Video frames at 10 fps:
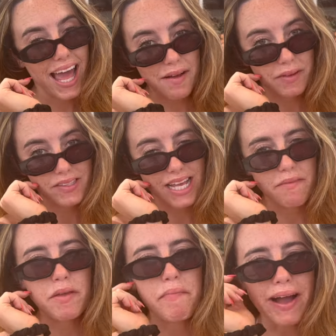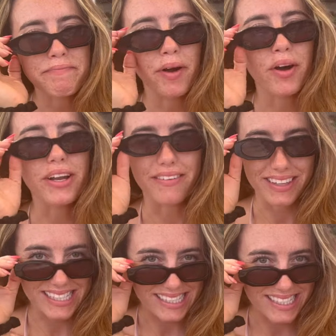I'm Lucy. I'm the backbone of
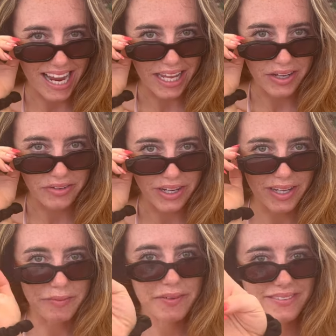this entire group.